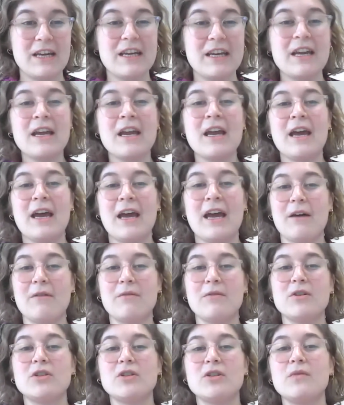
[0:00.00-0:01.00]
How would you
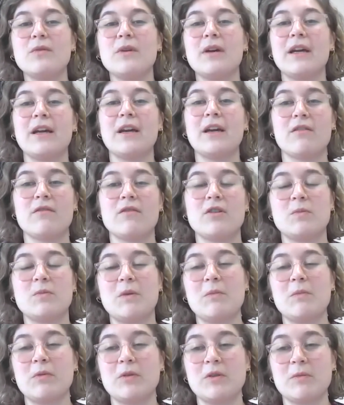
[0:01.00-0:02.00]
encourage people to
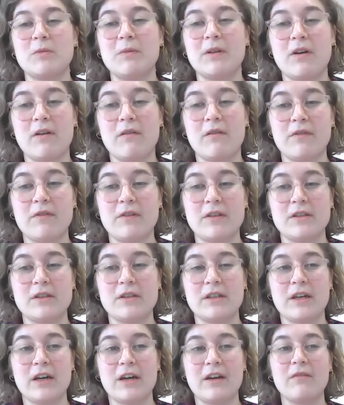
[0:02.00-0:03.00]
build confidence to kind
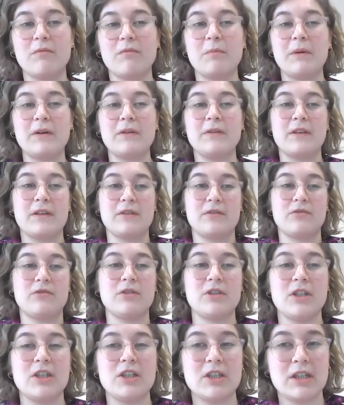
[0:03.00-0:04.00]
of build that strategic
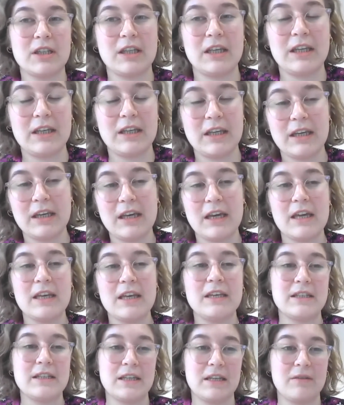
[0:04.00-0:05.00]
thinking into
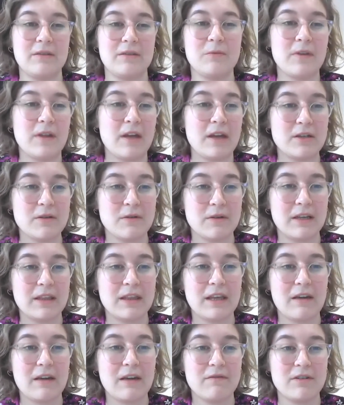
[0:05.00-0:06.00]
what they're doing in the
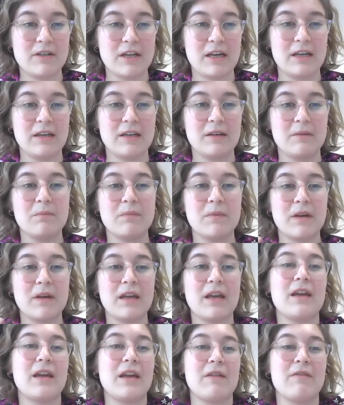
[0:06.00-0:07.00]
everyday and giving
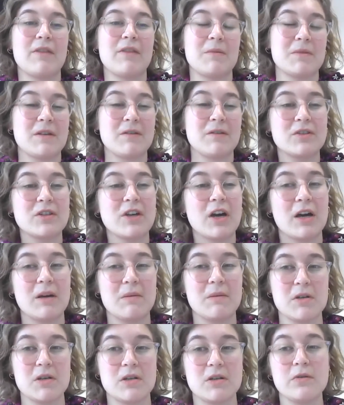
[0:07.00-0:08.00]
themselves time to do
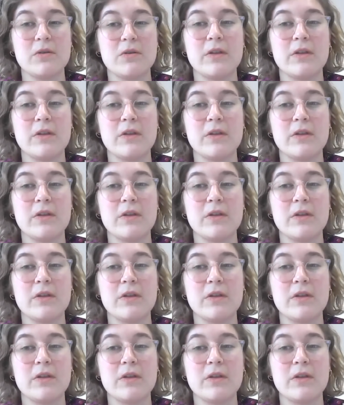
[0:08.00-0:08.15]
that?